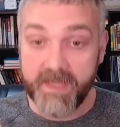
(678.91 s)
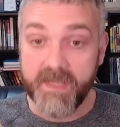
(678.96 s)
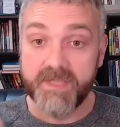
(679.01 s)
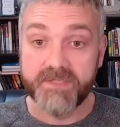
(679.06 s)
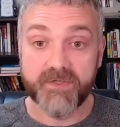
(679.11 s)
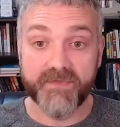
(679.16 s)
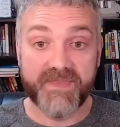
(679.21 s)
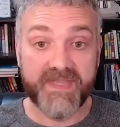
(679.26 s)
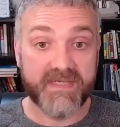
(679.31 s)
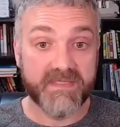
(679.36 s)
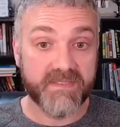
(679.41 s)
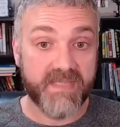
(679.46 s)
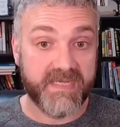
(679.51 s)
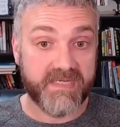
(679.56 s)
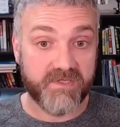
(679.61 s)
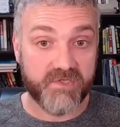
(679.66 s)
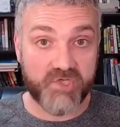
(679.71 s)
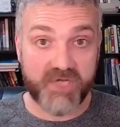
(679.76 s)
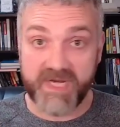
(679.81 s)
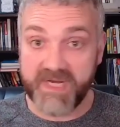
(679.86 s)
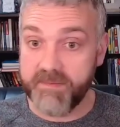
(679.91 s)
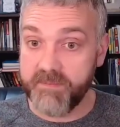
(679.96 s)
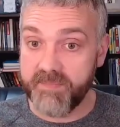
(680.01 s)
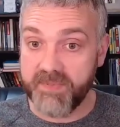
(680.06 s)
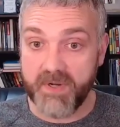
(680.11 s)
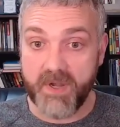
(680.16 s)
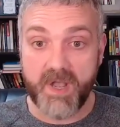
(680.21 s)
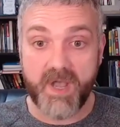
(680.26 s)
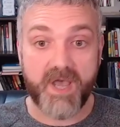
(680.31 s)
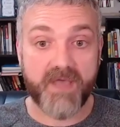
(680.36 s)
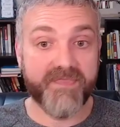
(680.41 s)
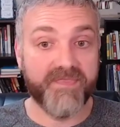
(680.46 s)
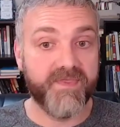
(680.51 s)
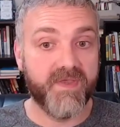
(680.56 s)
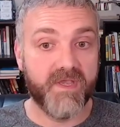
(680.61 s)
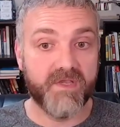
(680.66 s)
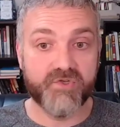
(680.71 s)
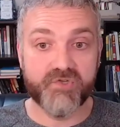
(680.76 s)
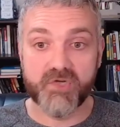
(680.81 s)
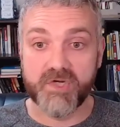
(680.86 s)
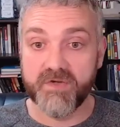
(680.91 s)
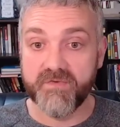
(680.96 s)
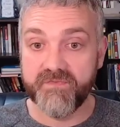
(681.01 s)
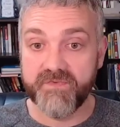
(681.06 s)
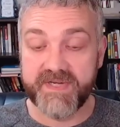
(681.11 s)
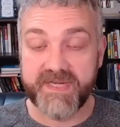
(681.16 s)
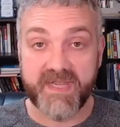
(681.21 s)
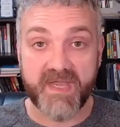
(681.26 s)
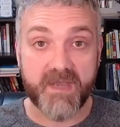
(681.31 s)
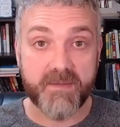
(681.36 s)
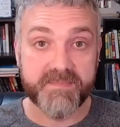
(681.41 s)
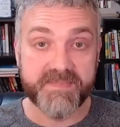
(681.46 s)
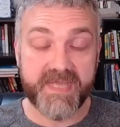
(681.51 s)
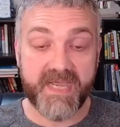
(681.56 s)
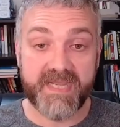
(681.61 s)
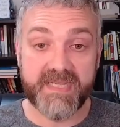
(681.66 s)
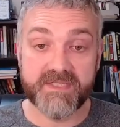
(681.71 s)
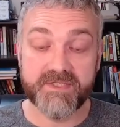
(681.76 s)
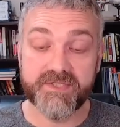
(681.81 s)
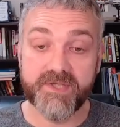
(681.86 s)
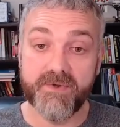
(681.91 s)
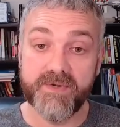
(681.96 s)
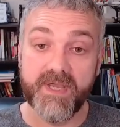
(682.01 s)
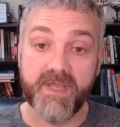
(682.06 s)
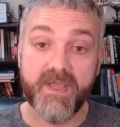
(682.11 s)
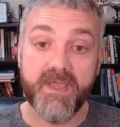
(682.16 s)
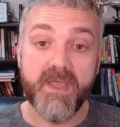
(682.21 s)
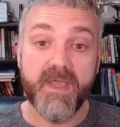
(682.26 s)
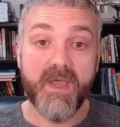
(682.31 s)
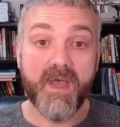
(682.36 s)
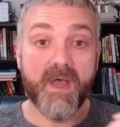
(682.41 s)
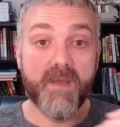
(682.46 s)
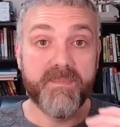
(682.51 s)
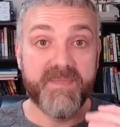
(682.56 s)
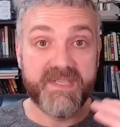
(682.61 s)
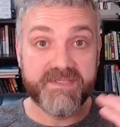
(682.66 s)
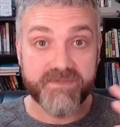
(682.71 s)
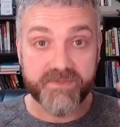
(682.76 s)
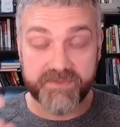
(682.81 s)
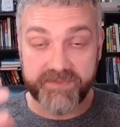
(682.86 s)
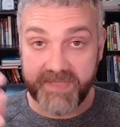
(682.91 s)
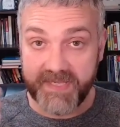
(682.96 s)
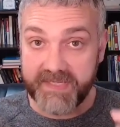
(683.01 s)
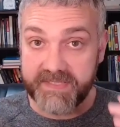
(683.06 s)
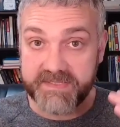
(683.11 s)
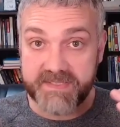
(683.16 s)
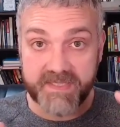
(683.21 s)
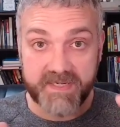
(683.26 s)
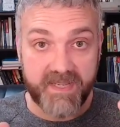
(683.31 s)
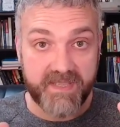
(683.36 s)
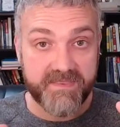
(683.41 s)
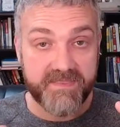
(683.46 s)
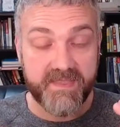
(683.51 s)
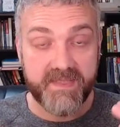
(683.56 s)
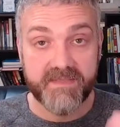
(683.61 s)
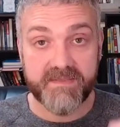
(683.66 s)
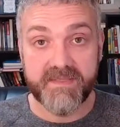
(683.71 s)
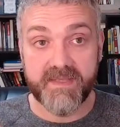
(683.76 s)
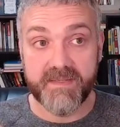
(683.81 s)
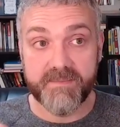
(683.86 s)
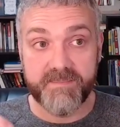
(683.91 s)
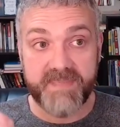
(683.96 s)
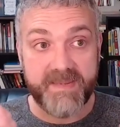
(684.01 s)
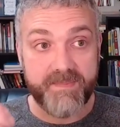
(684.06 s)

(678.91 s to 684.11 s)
So things like chicken broth, sugar-free gum, diet soda, these are things that I think that